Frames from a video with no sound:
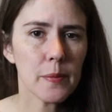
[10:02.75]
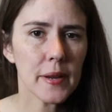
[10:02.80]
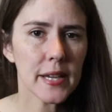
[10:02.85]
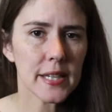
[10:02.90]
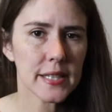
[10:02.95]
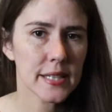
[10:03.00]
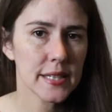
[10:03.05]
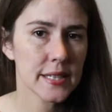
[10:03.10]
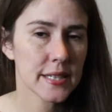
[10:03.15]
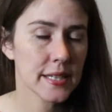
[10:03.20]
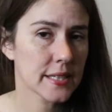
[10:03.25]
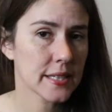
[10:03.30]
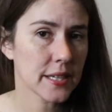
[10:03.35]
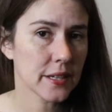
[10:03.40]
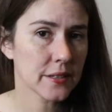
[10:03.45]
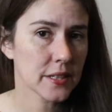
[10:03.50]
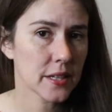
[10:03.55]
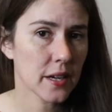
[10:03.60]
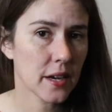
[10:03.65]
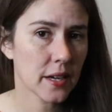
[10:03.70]
makes this and
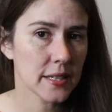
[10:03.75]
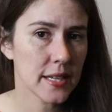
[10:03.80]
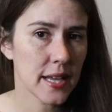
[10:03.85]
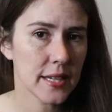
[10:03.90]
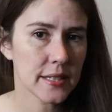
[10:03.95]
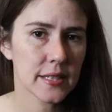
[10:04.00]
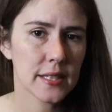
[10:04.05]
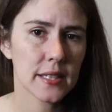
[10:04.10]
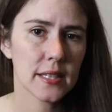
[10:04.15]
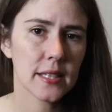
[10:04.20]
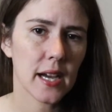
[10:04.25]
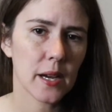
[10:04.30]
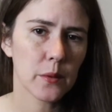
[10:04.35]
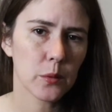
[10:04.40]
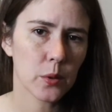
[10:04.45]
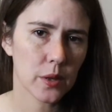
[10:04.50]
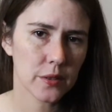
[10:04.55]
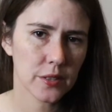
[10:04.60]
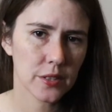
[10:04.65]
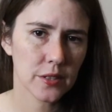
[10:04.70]
sells it on Etsy. I
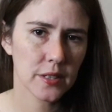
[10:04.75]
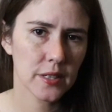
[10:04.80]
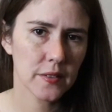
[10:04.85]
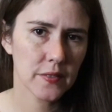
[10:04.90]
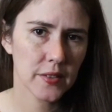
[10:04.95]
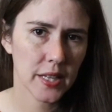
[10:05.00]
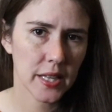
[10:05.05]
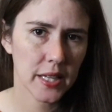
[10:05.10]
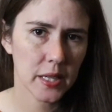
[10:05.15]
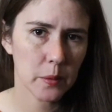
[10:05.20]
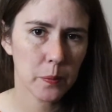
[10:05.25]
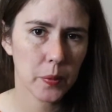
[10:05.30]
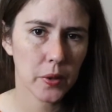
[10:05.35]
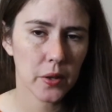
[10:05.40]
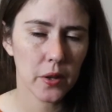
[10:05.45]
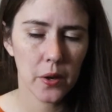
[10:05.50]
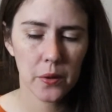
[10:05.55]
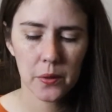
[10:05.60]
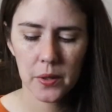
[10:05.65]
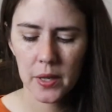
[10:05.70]
will also leave the link
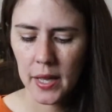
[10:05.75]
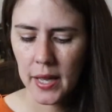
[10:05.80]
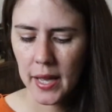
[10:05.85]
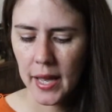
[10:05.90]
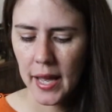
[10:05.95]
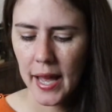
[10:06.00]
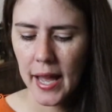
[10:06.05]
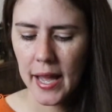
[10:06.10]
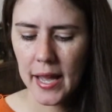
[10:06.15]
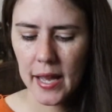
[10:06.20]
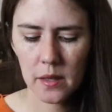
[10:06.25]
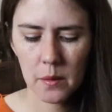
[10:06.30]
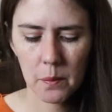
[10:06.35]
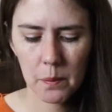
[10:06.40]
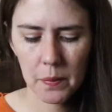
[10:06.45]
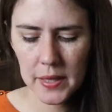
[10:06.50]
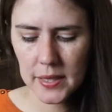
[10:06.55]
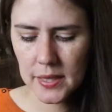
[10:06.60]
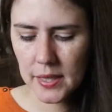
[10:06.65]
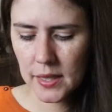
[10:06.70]
below.
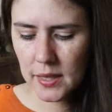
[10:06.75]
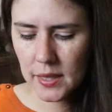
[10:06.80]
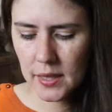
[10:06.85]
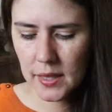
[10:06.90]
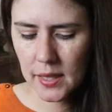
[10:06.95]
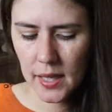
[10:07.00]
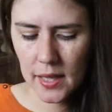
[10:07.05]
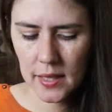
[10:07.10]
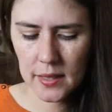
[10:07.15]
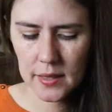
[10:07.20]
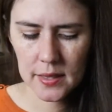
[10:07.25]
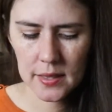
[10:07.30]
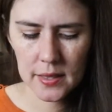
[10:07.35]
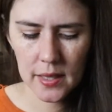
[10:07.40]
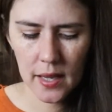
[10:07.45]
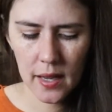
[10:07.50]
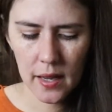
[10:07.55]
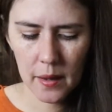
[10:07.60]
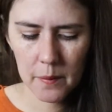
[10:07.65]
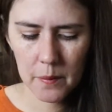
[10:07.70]
And basically it's,
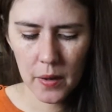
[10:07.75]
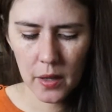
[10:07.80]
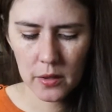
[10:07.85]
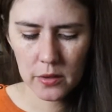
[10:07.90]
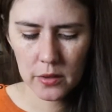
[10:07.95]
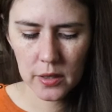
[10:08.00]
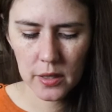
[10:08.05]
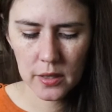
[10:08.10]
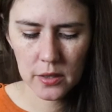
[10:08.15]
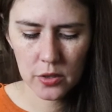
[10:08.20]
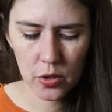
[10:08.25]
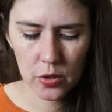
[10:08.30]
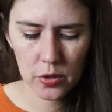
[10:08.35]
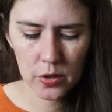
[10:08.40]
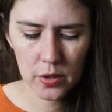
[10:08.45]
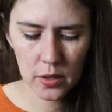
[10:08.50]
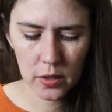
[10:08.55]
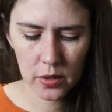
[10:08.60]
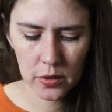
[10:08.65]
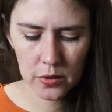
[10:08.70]
I'll show
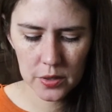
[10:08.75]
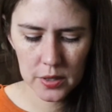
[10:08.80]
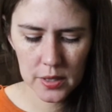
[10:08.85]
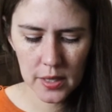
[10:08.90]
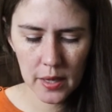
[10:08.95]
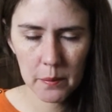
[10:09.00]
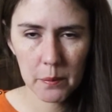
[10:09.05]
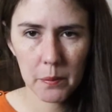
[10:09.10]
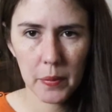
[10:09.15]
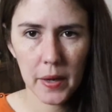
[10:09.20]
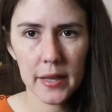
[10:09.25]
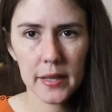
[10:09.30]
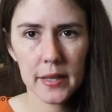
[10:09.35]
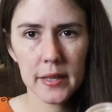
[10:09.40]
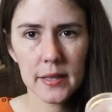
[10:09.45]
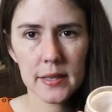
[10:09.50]
you a close-up, but